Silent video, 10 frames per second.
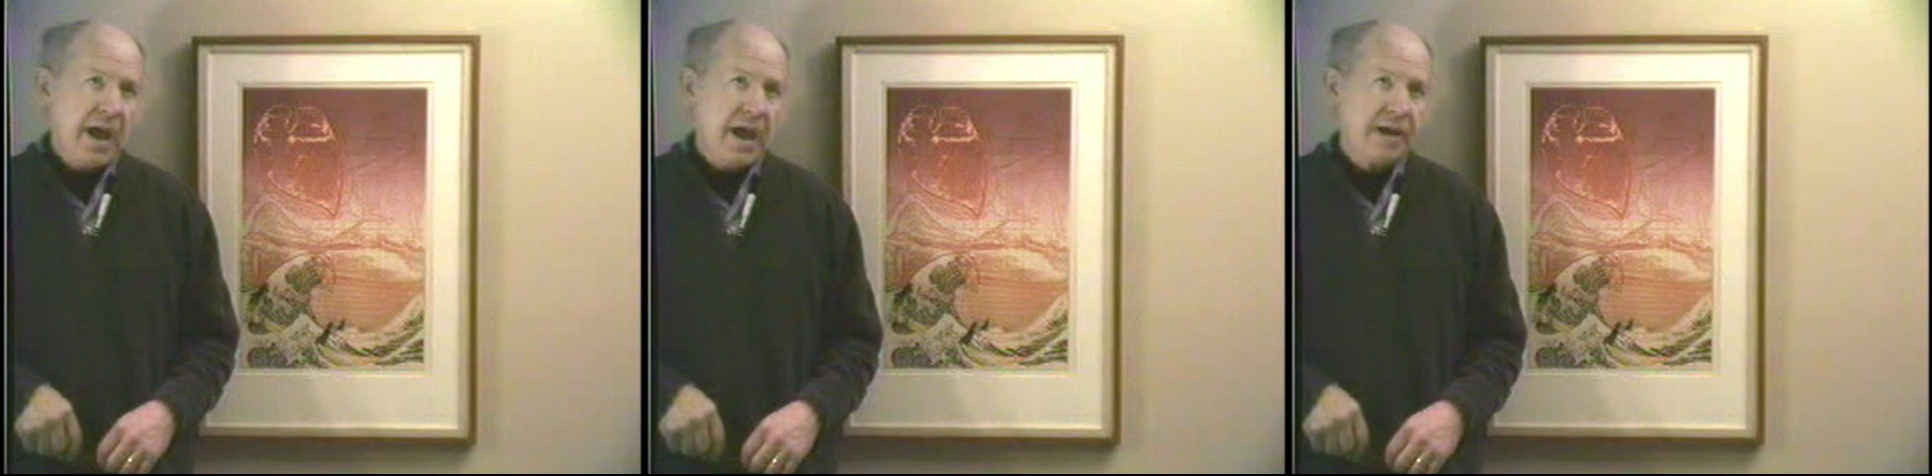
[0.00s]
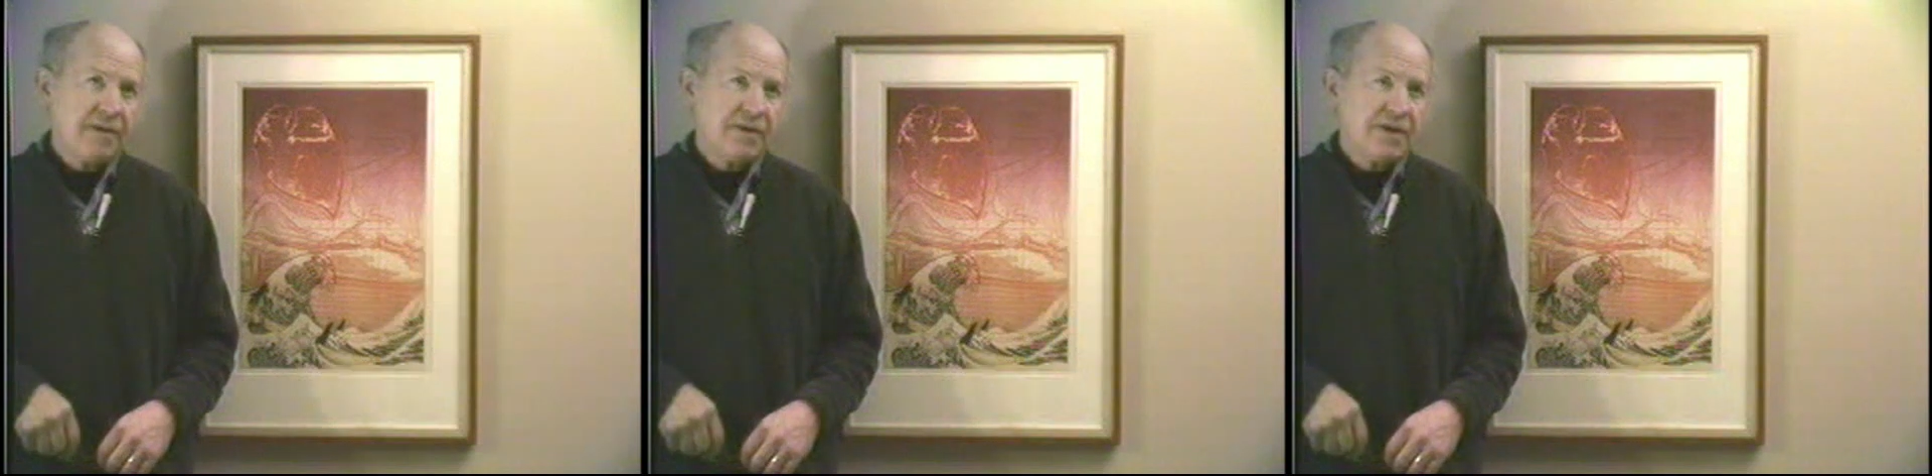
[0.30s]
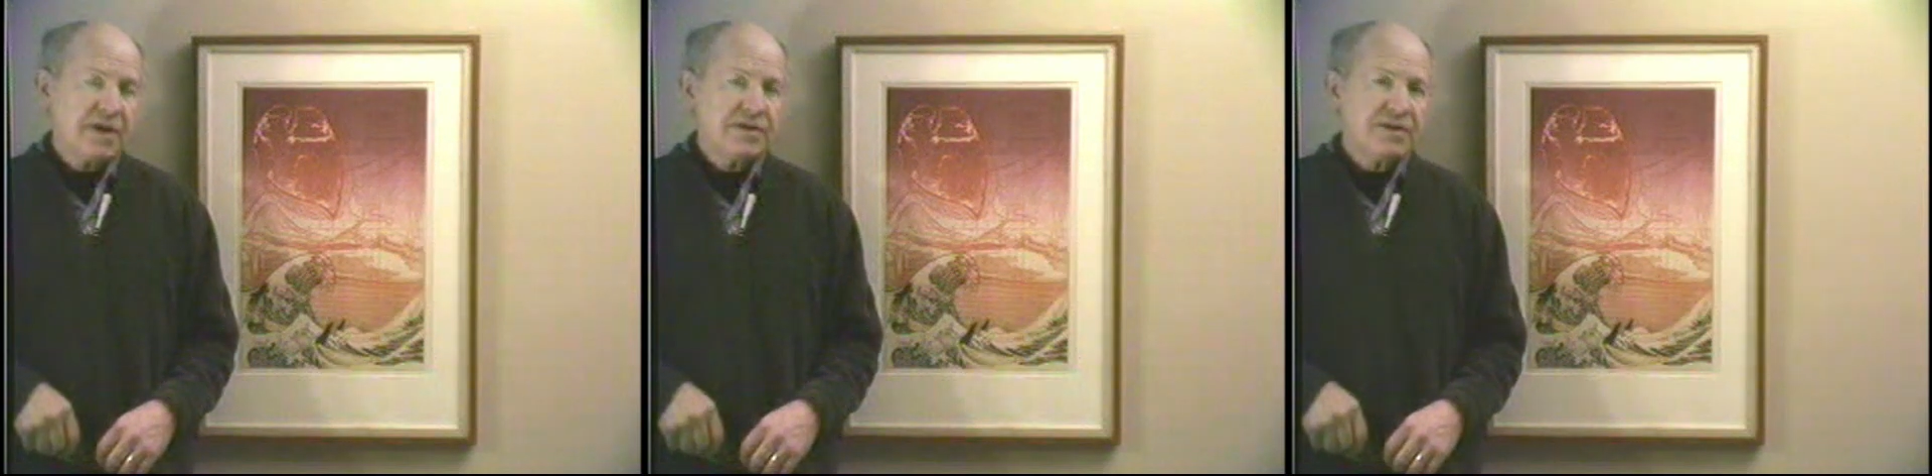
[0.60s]
and the
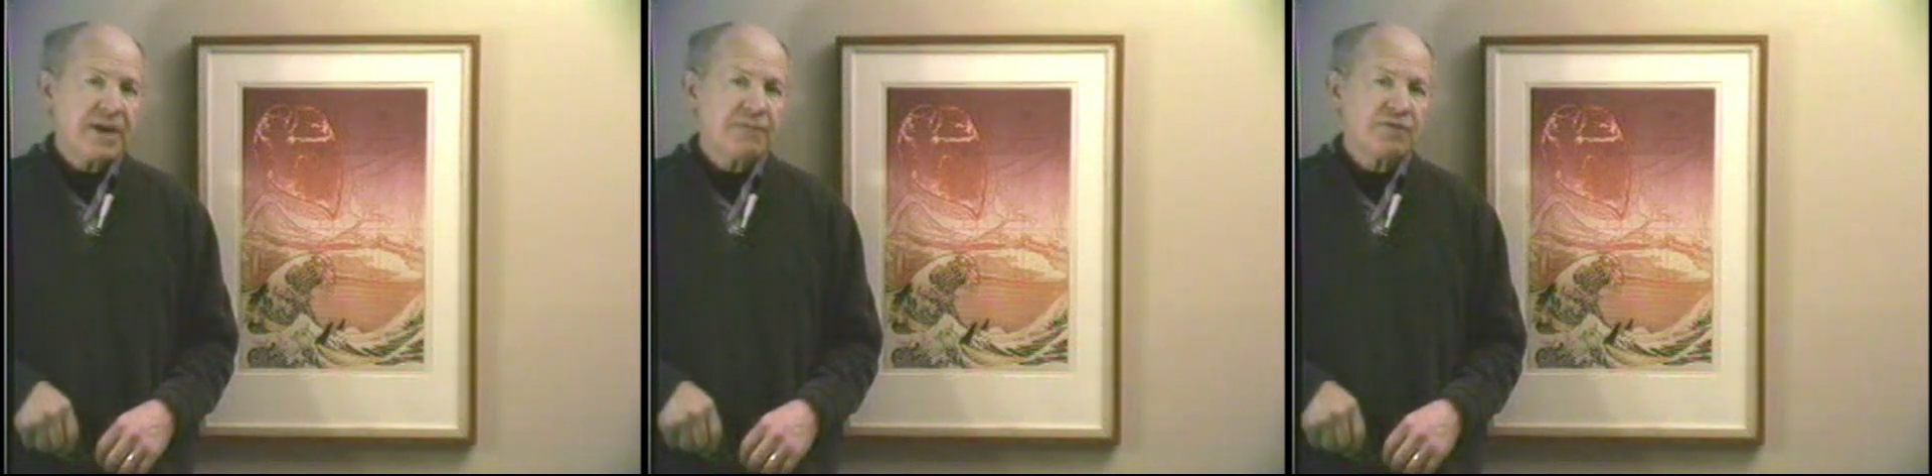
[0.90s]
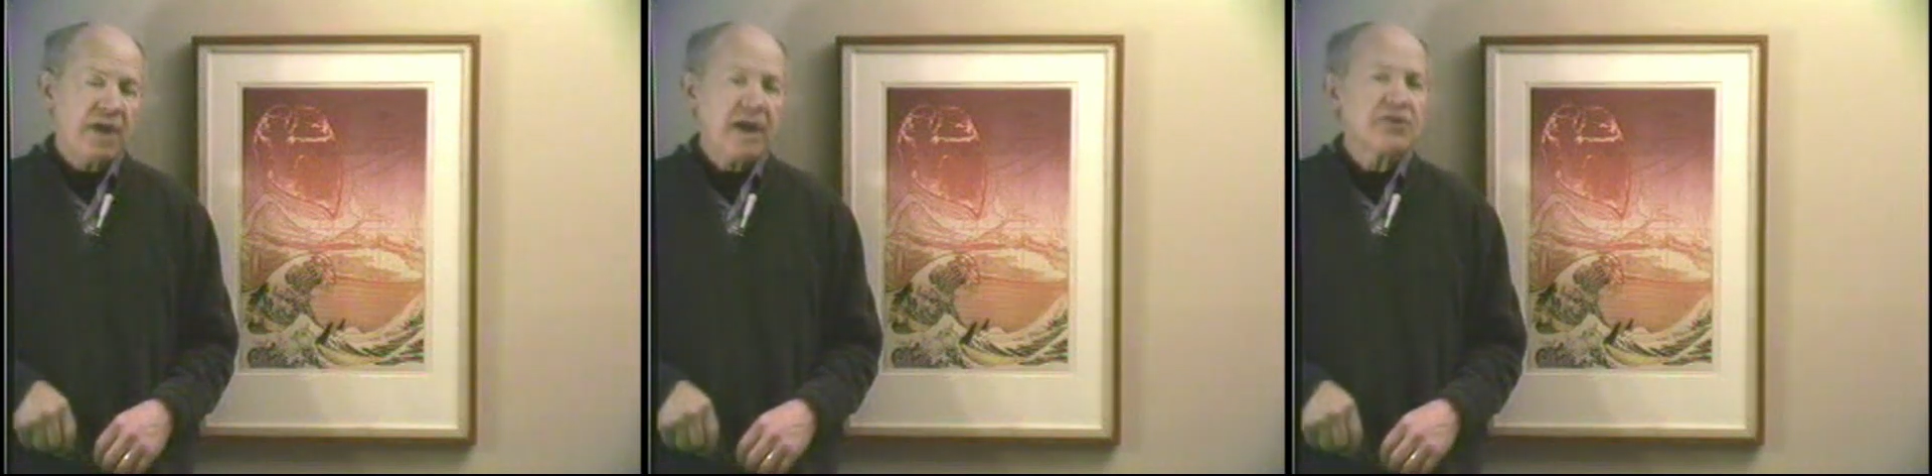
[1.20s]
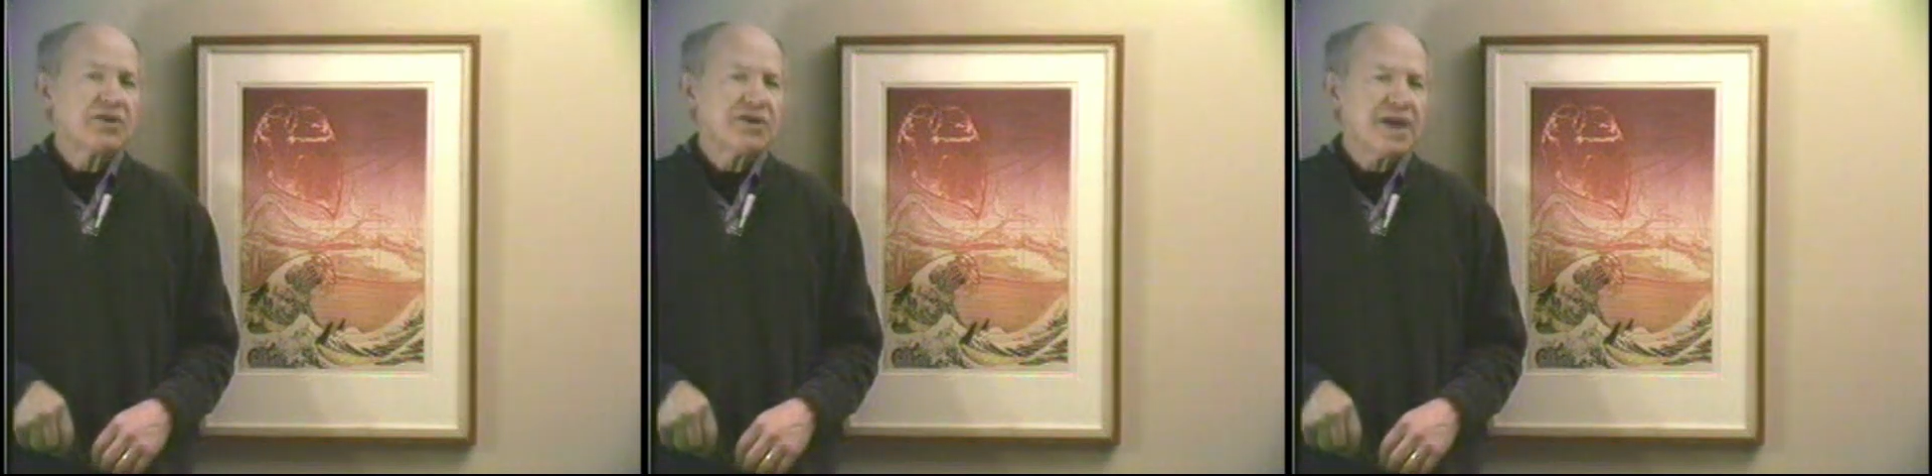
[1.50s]
10 steps are actually